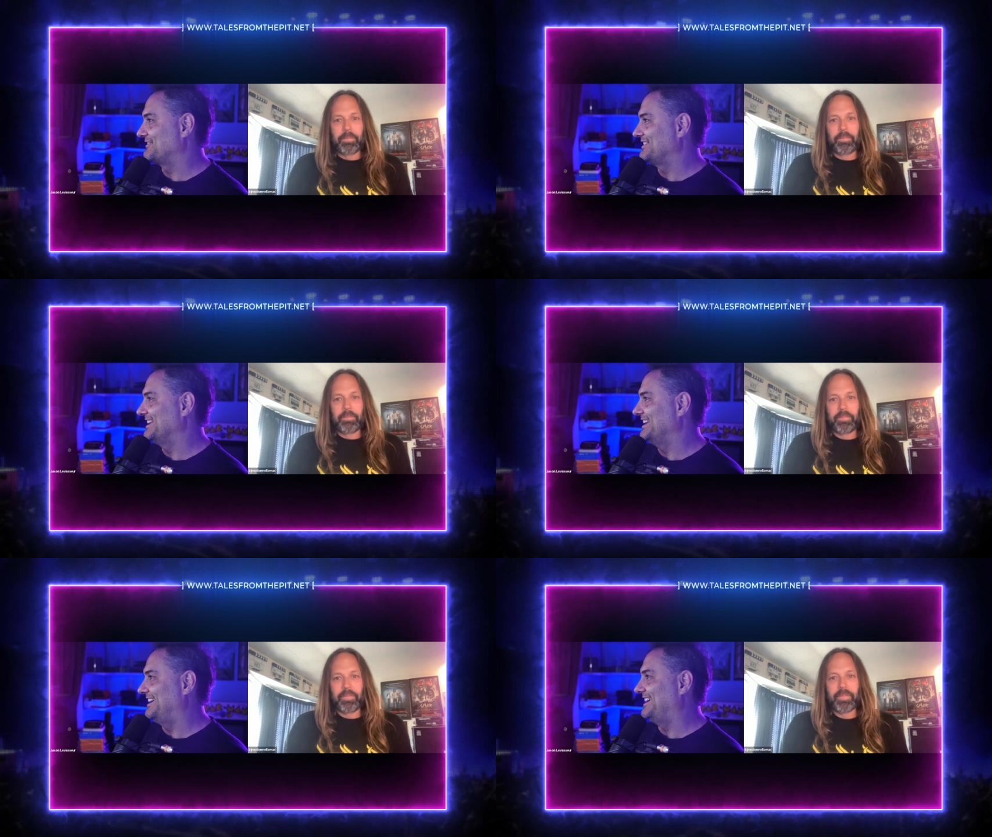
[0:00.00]

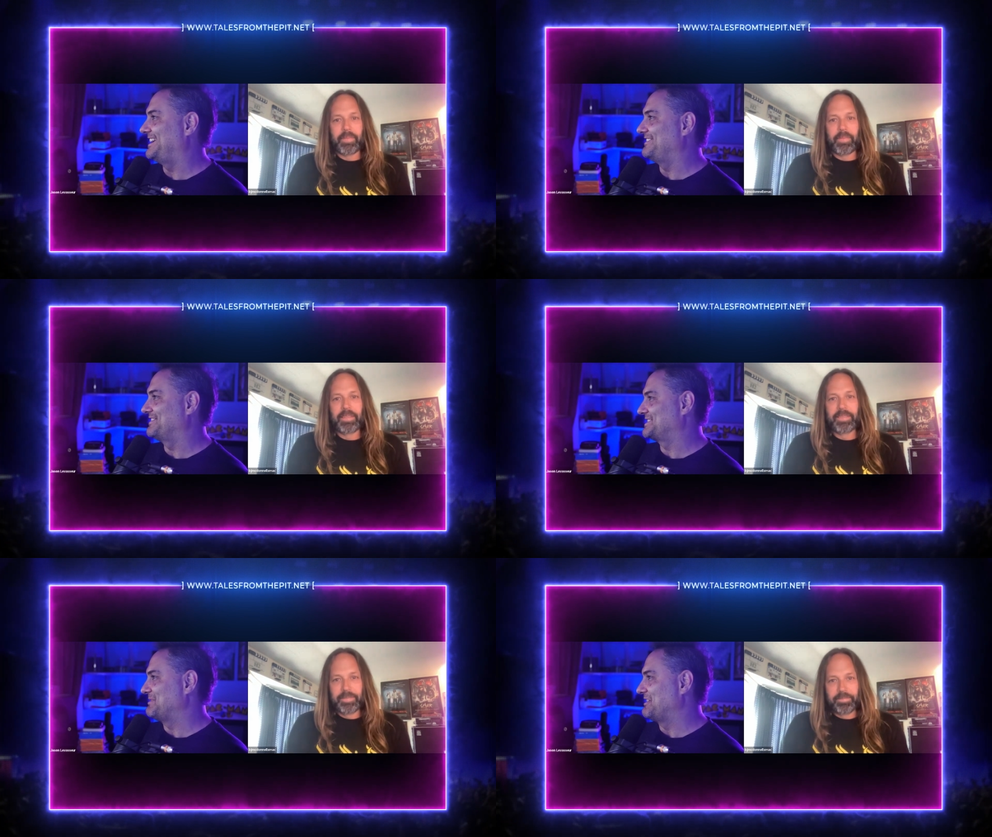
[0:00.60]
Speaker 1: lot of
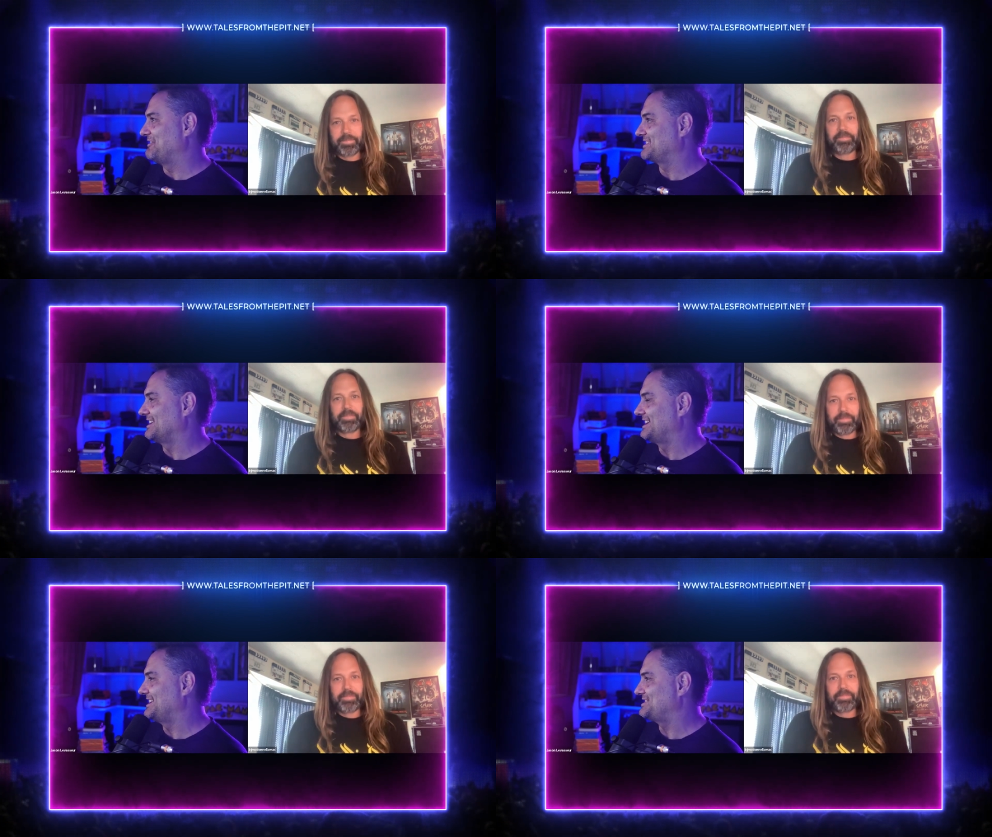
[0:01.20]
experience, a
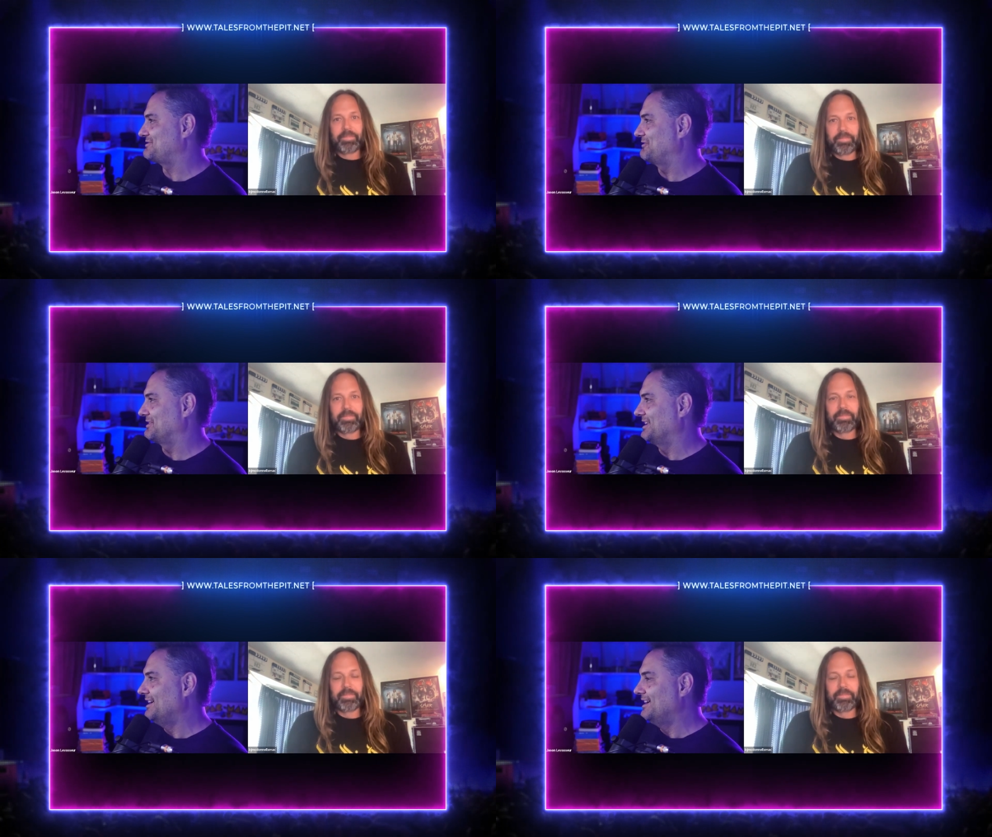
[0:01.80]
lot of history
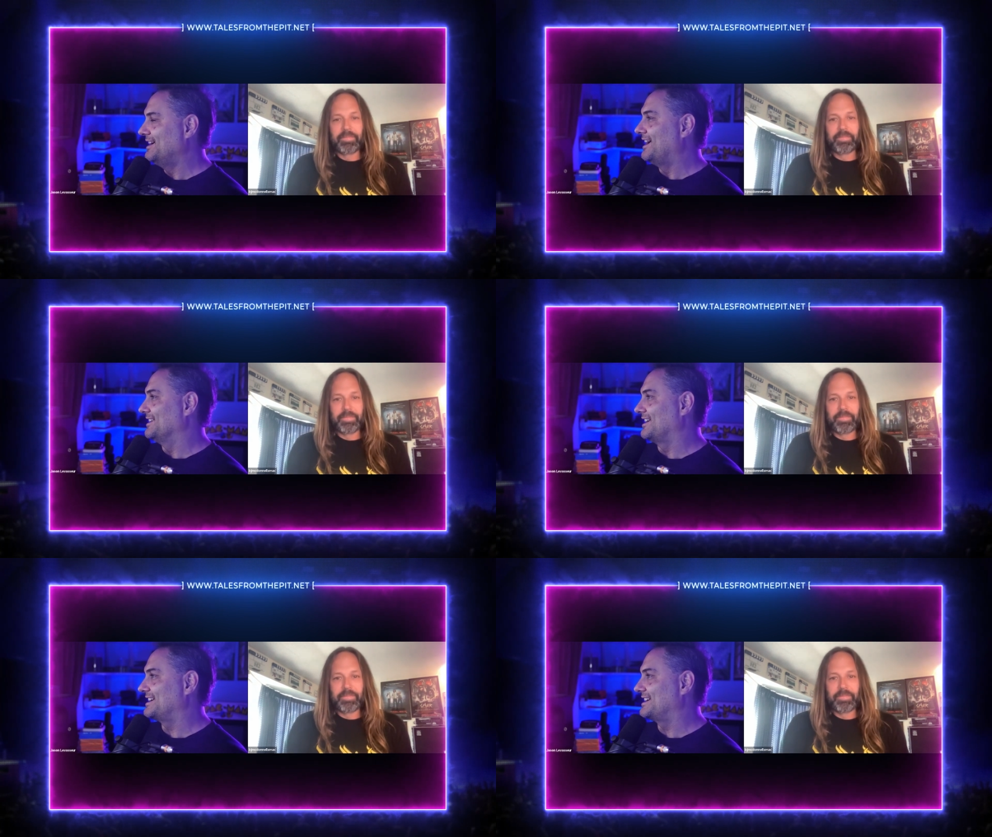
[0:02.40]
with a lot of